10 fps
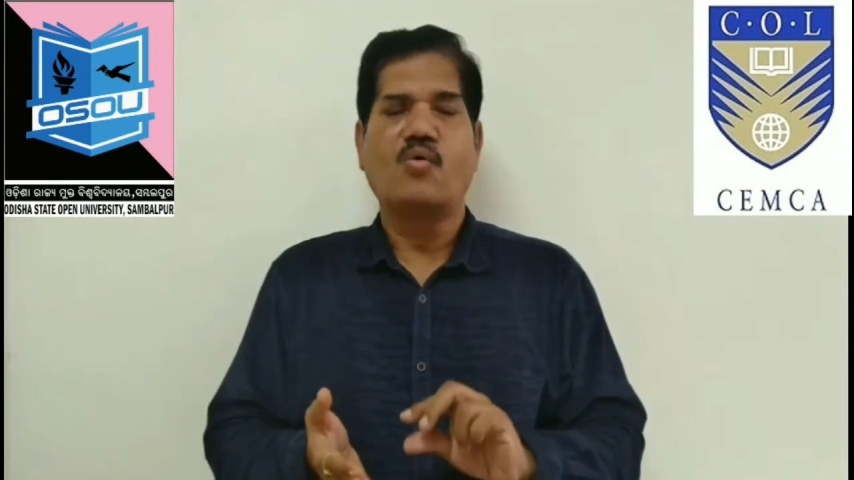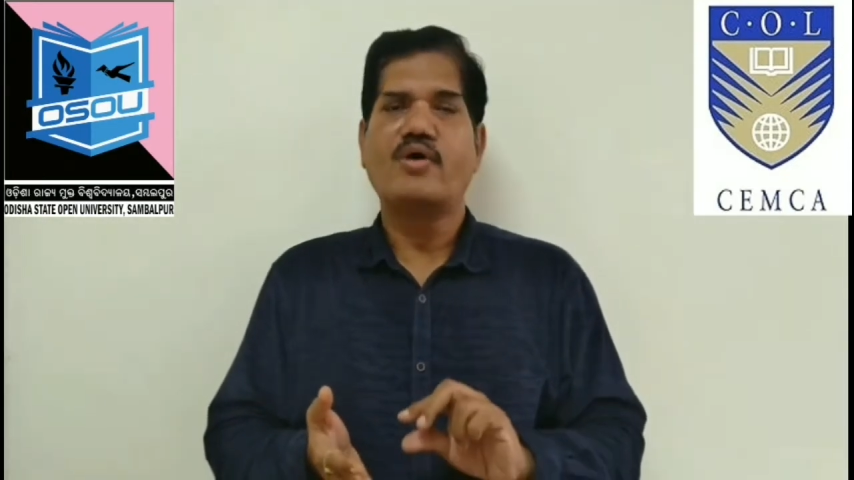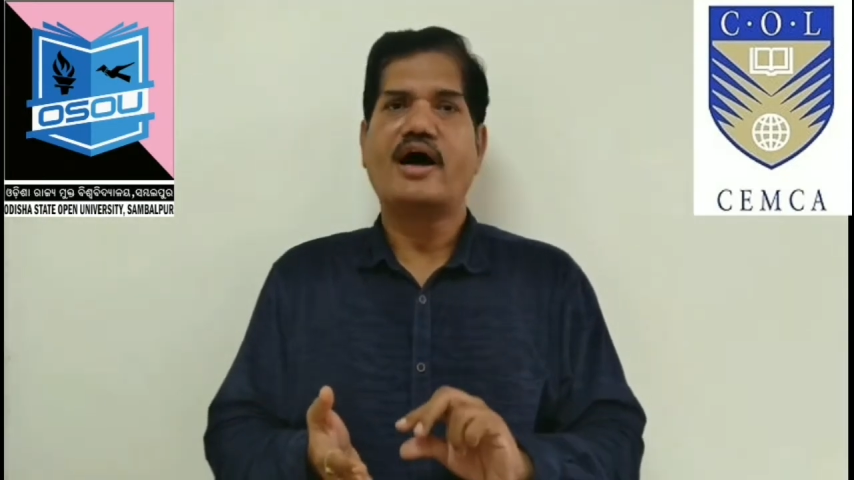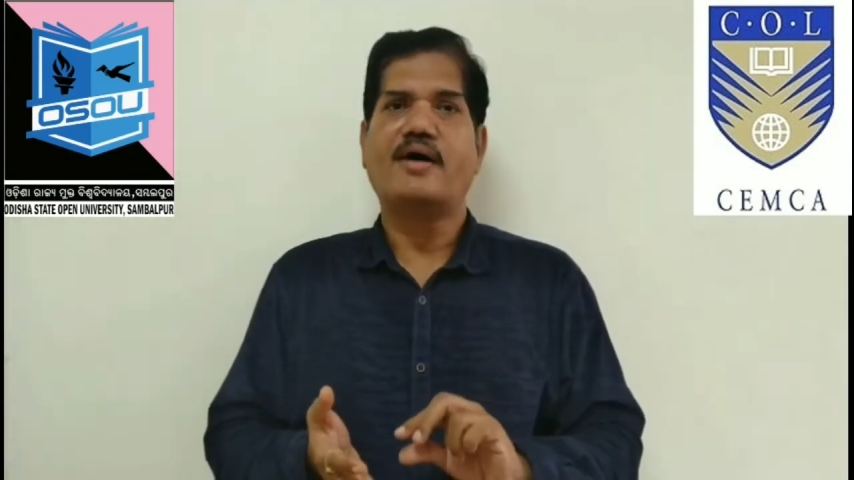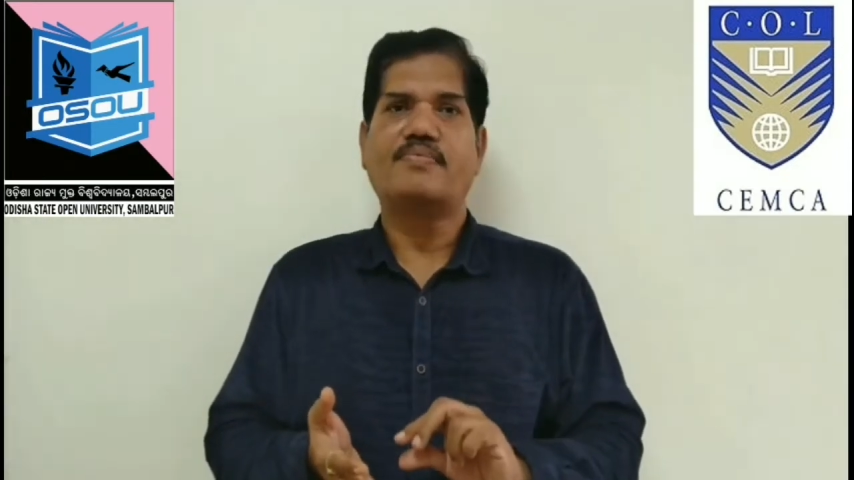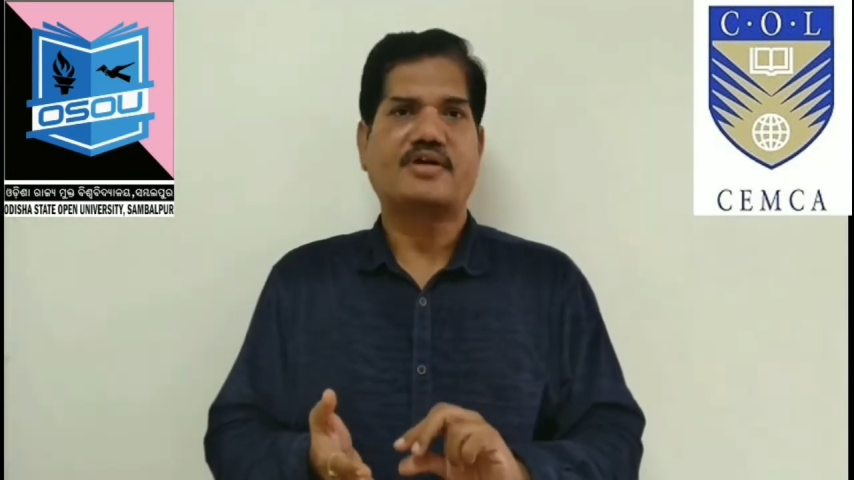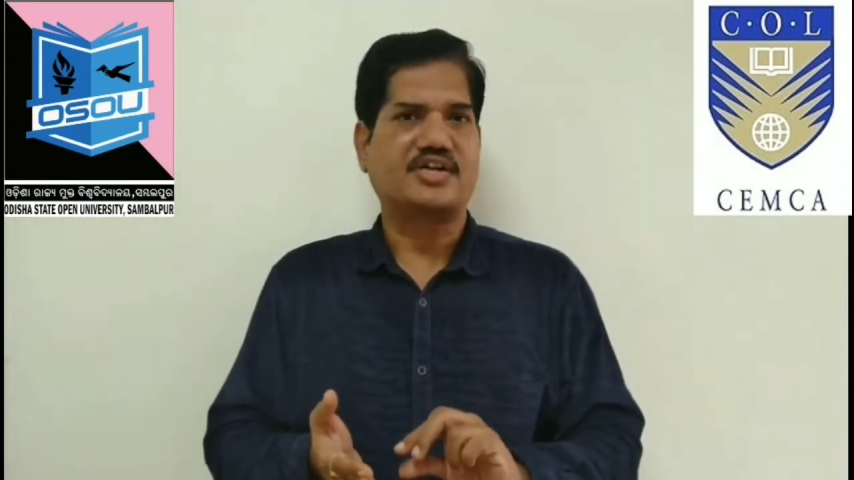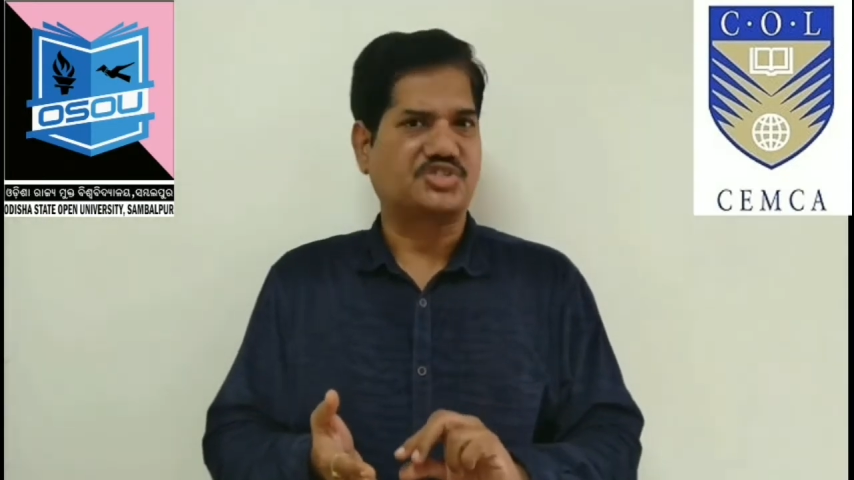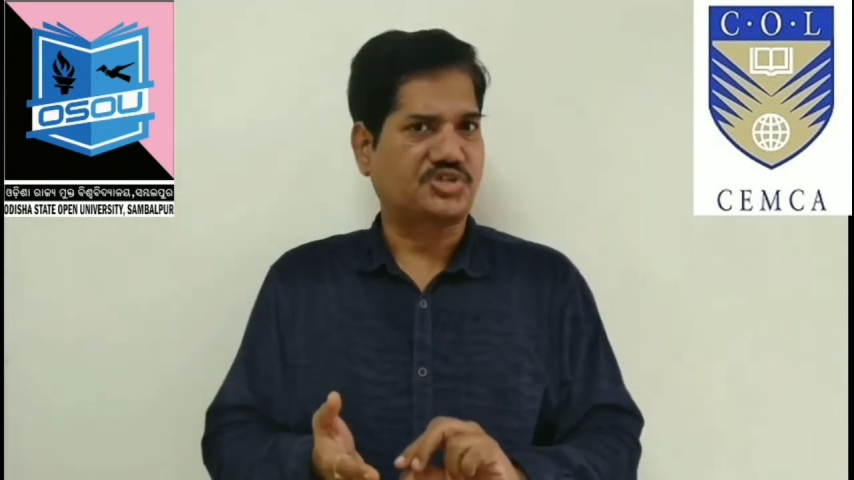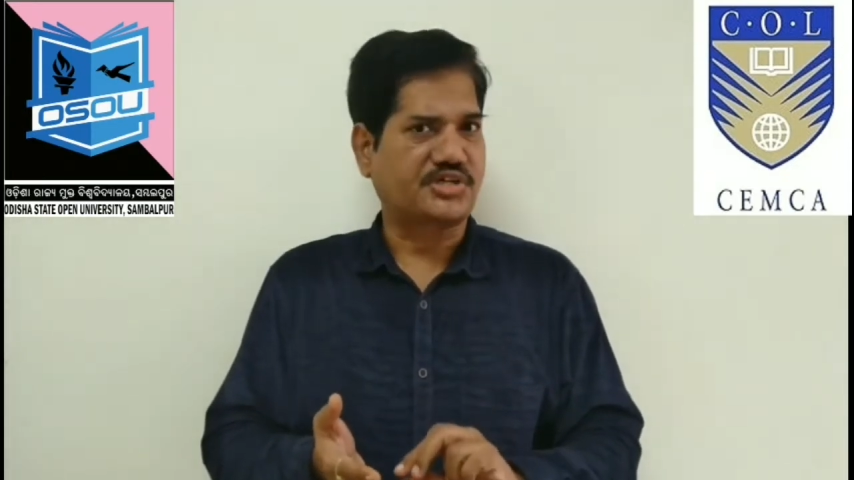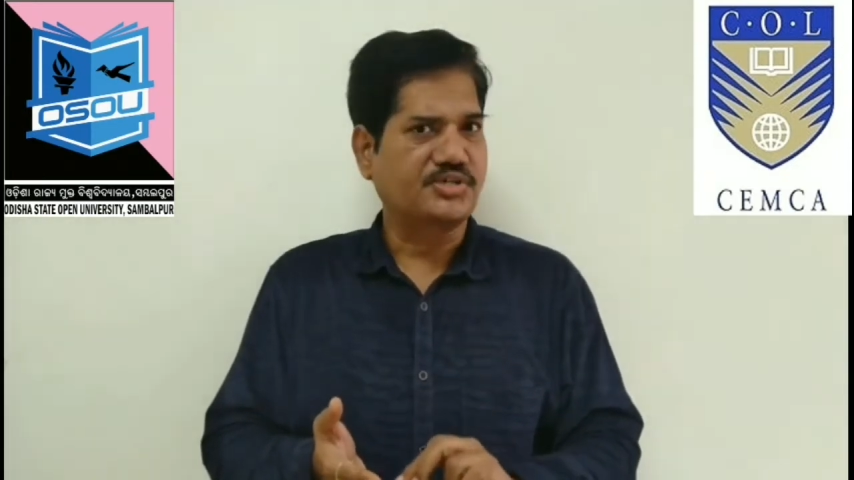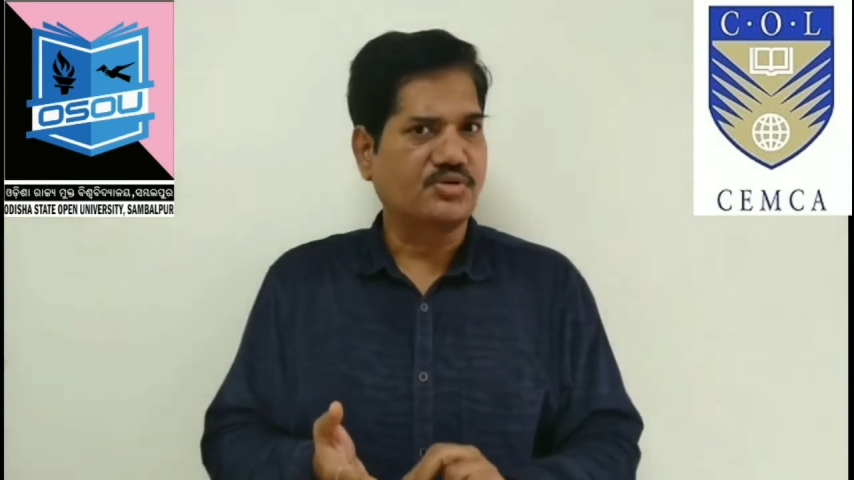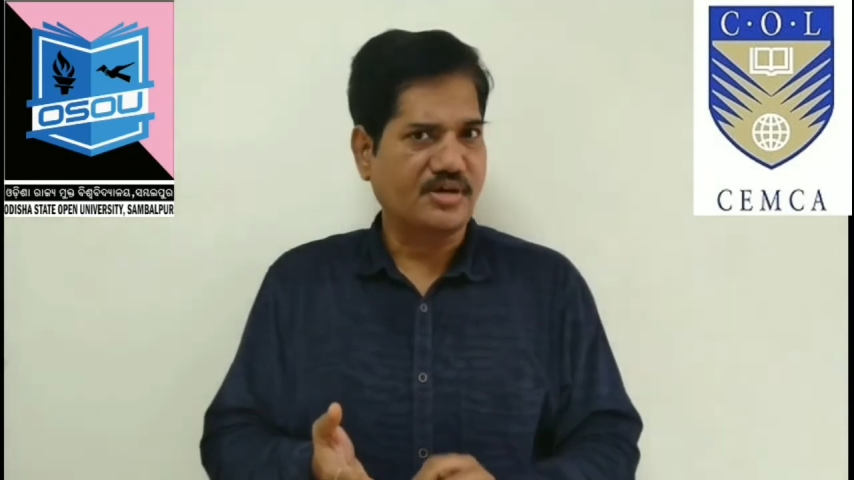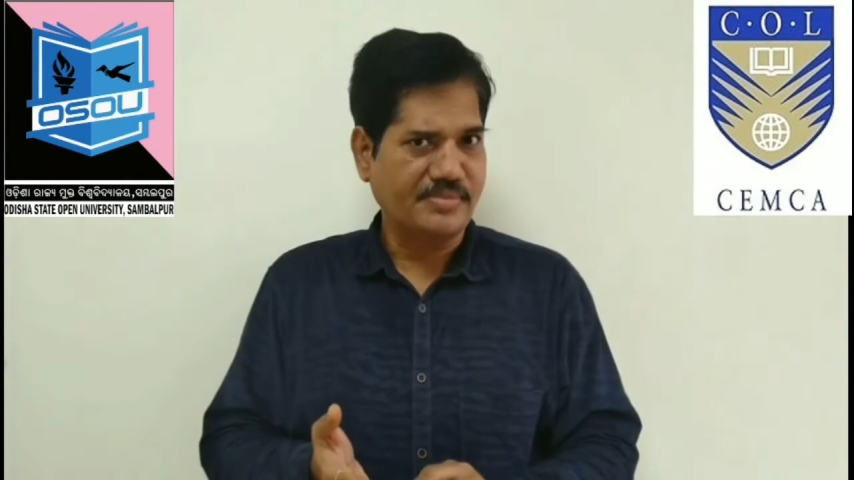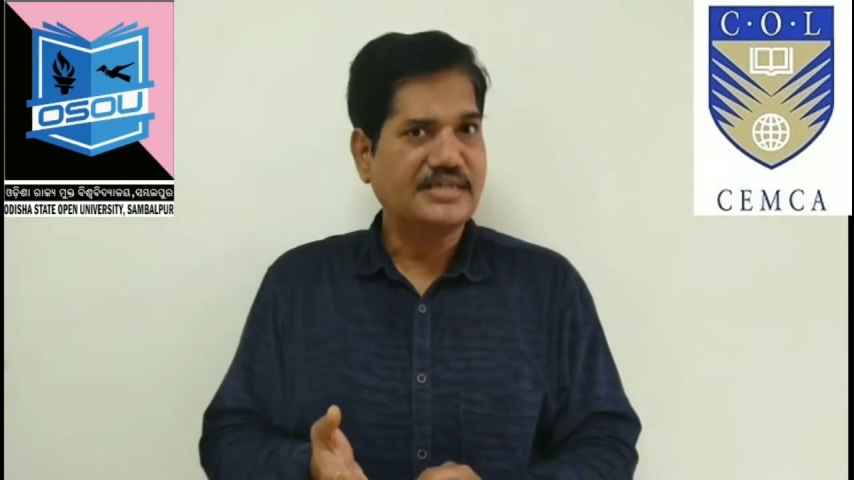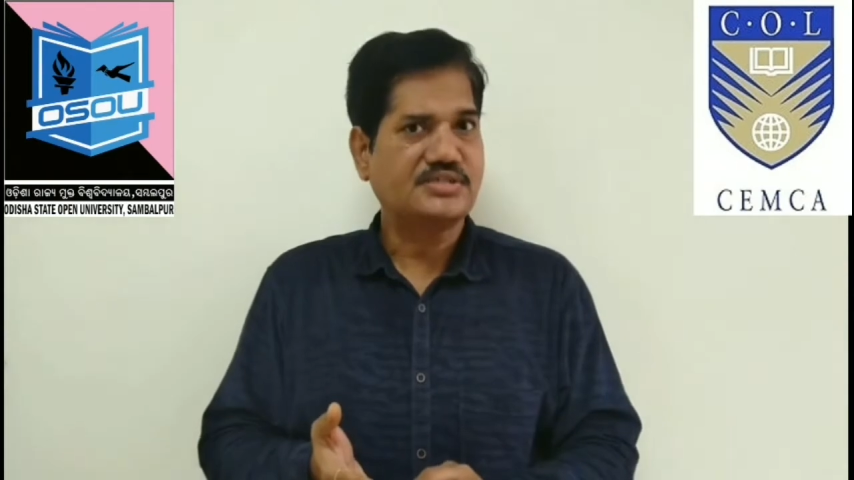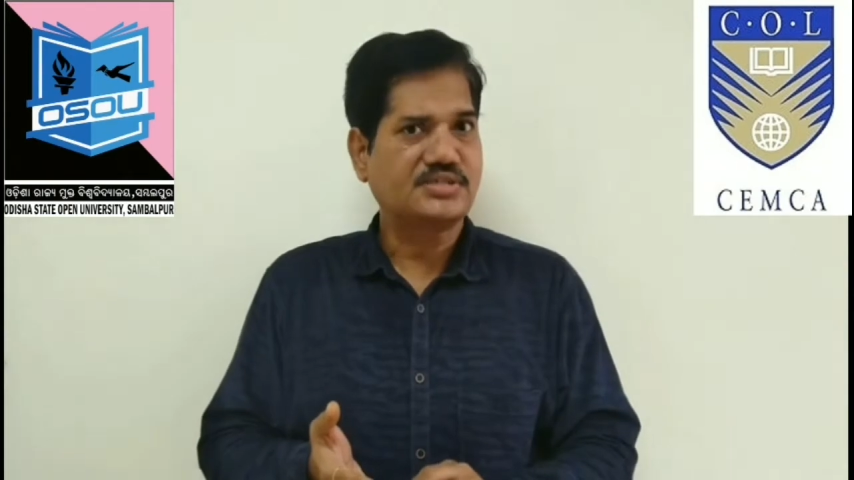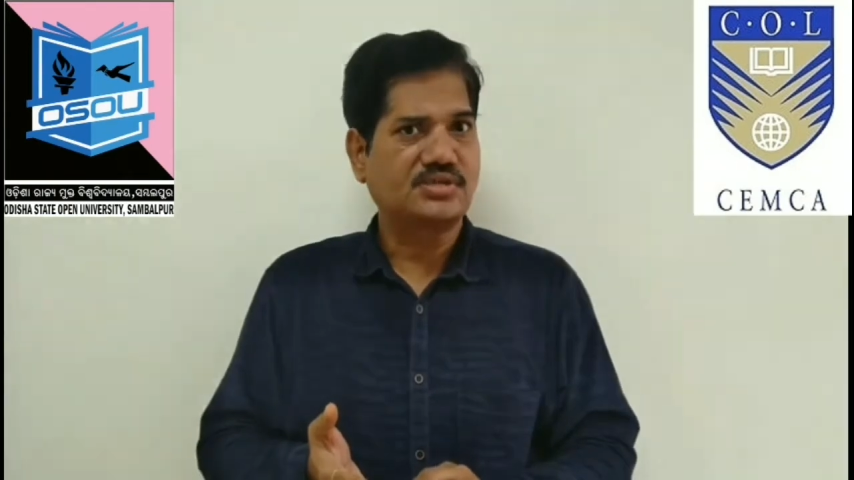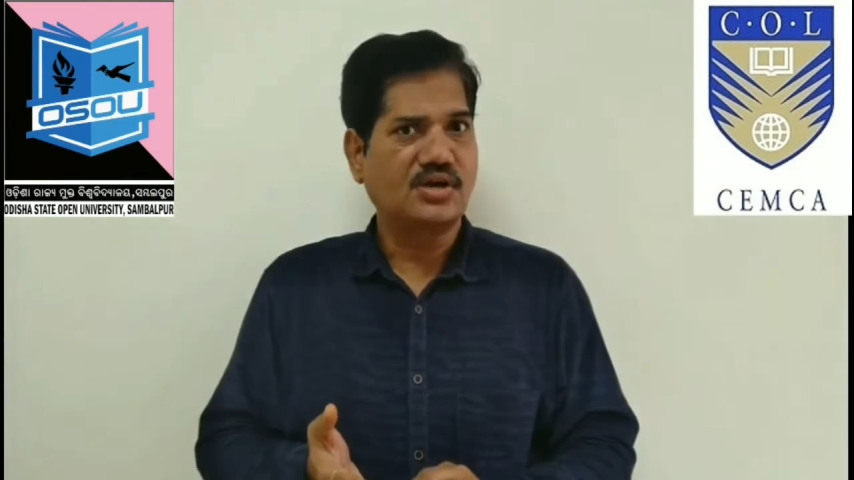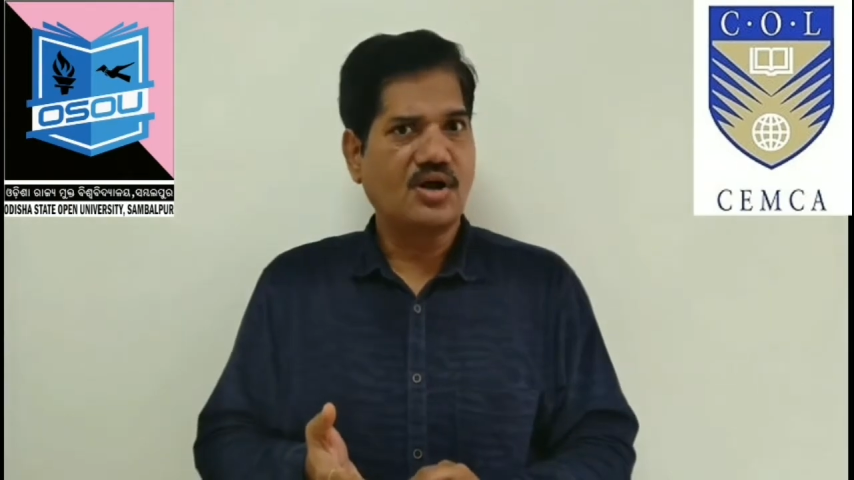we have constructive
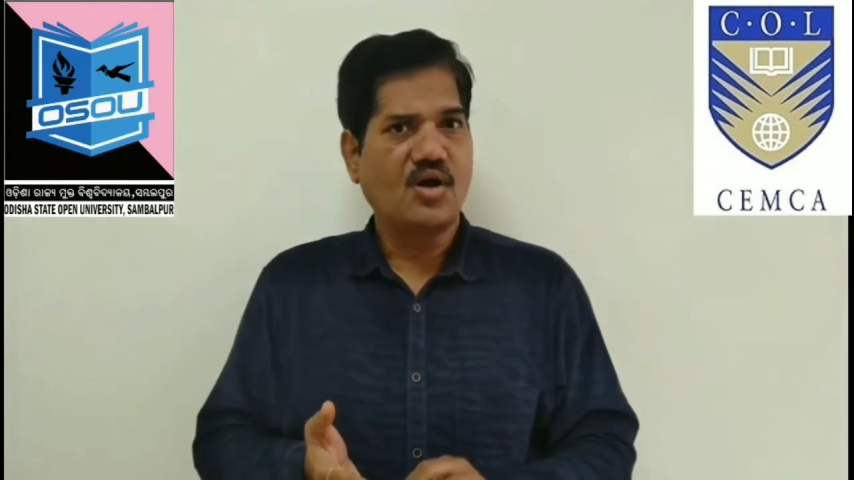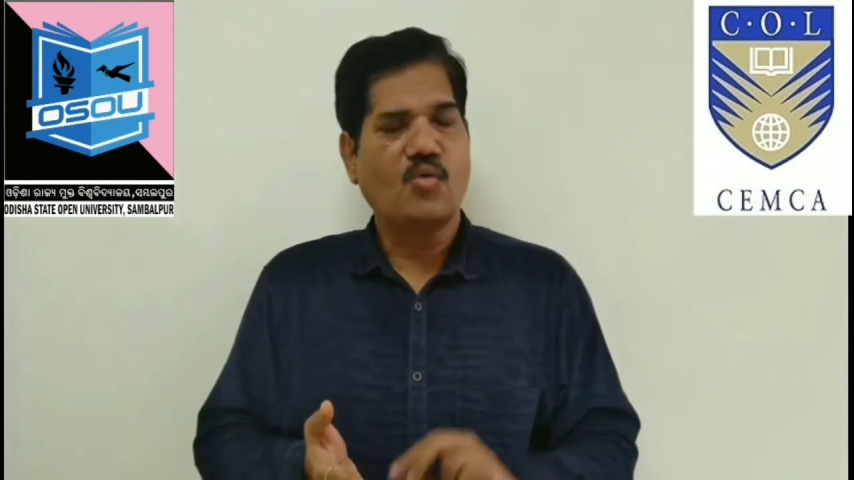comments,